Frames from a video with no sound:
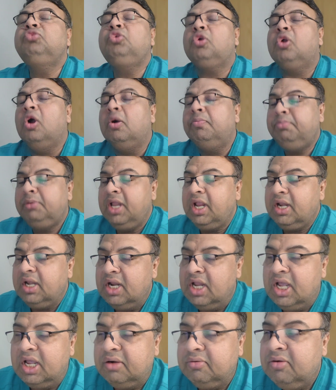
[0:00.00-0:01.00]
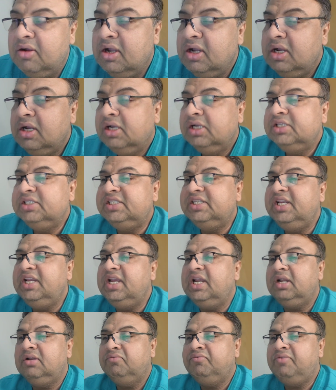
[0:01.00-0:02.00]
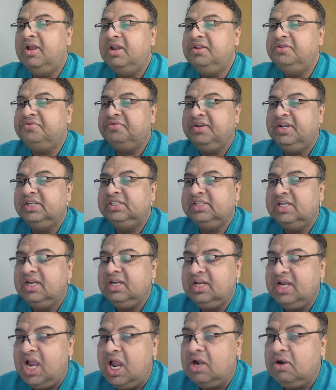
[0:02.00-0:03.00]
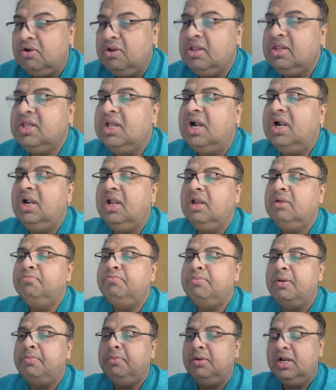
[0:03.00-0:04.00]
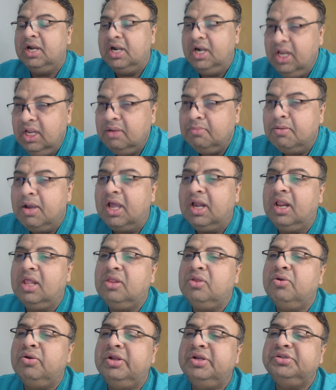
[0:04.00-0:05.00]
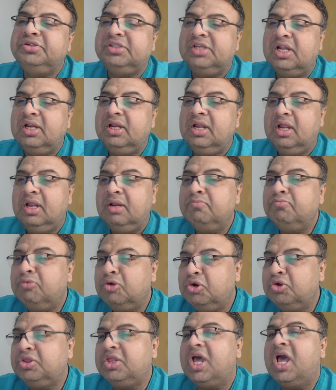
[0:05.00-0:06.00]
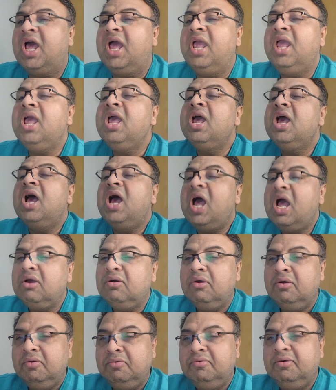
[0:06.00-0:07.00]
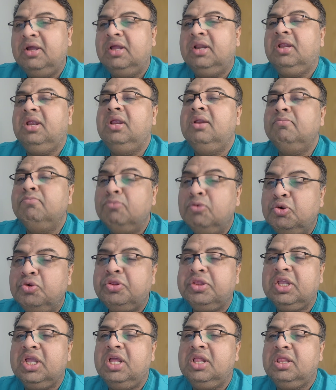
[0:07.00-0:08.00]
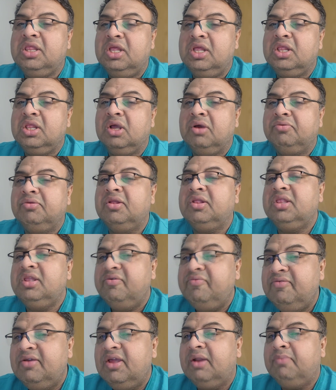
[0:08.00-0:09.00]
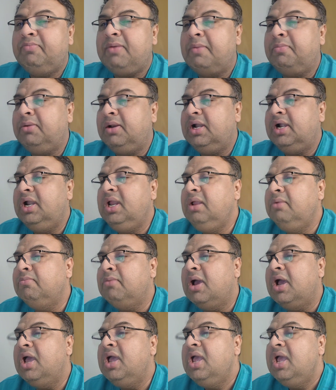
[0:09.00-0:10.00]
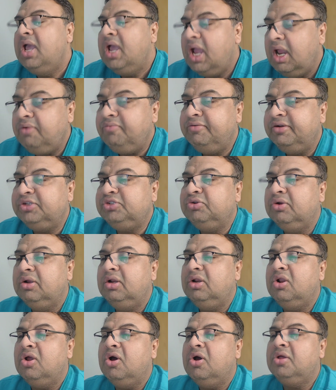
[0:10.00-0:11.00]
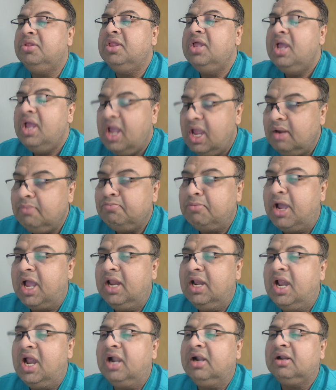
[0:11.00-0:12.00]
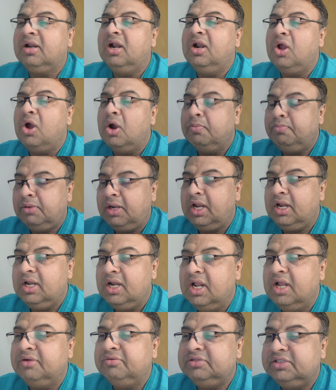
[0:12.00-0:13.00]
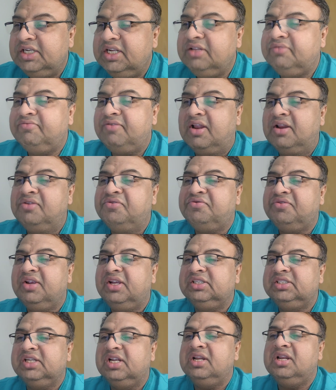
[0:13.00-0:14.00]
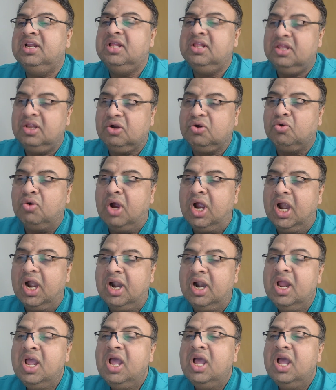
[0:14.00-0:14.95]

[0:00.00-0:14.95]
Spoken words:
optic nerve sheath fenestration can result in papillary edema resolution in both eyes. However, in most cases of the severe papillary edema and visual loss and bilateral optic nerve sheath fenestration is required.